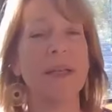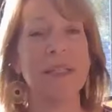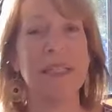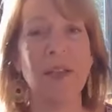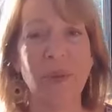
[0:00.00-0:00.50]

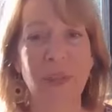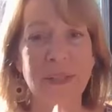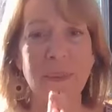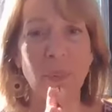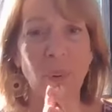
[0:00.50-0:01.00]
continue
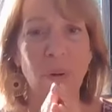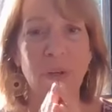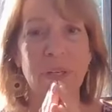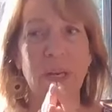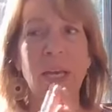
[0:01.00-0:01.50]
this
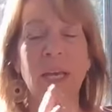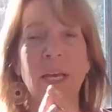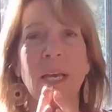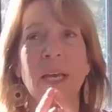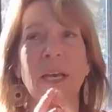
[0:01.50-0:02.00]
important
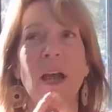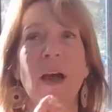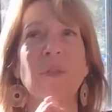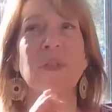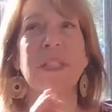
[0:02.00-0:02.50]

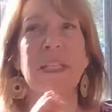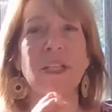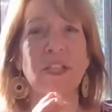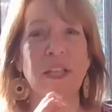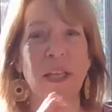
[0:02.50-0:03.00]

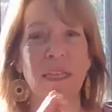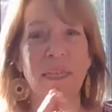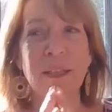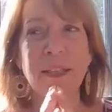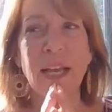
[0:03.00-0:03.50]

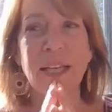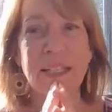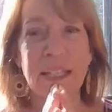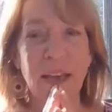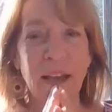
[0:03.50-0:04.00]
conversation, this
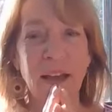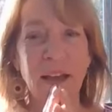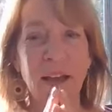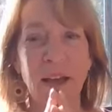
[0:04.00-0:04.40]
idea